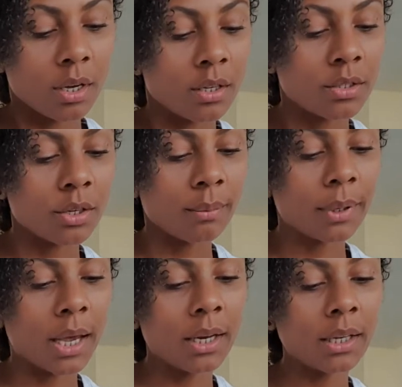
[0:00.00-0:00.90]
So I'm
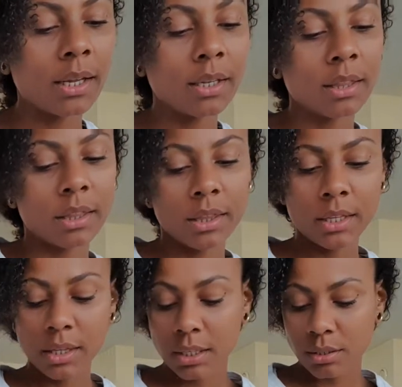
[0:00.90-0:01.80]
getting that the
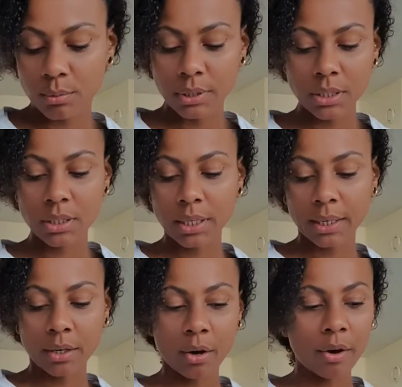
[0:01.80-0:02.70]
things we need to
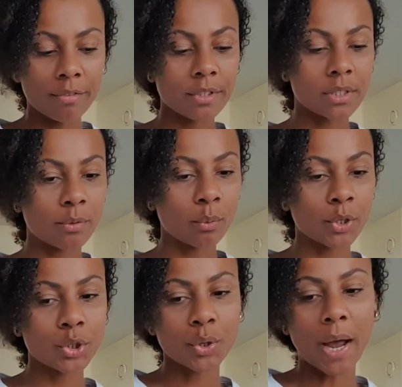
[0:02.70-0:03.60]
let go of is we're
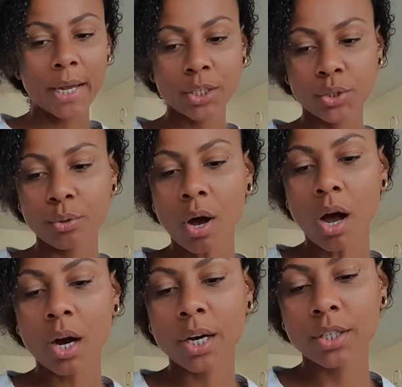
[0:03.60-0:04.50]
trying too
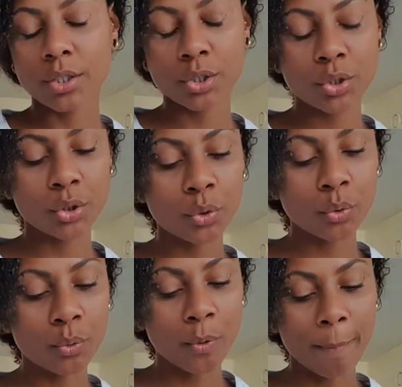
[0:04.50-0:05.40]
hard
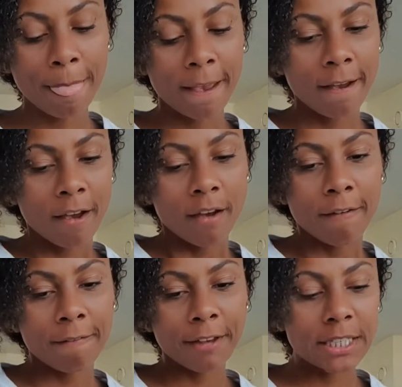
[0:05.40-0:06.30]
to
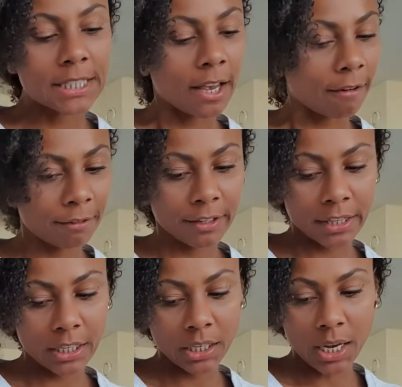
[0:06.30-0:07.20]
fix
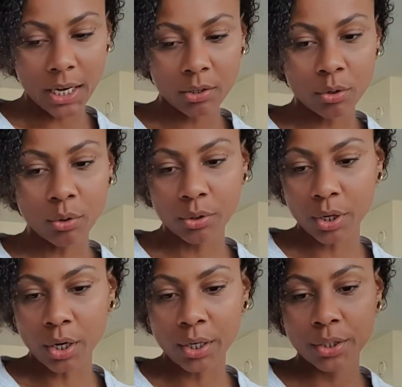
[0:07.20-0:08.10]
everything and hold
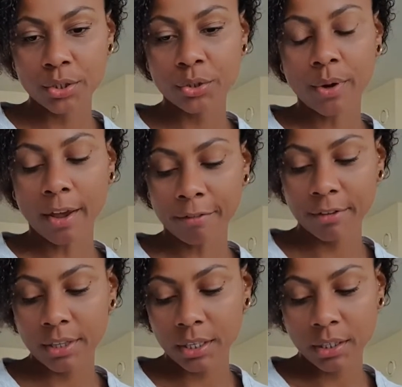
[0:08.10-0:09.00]
on to
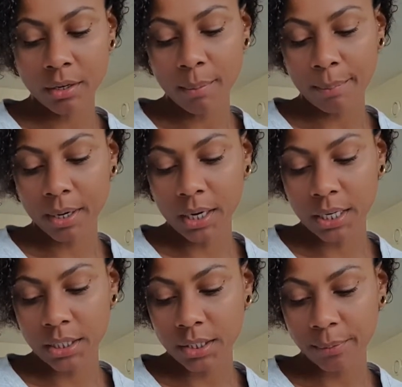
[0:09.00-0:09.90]
everything, but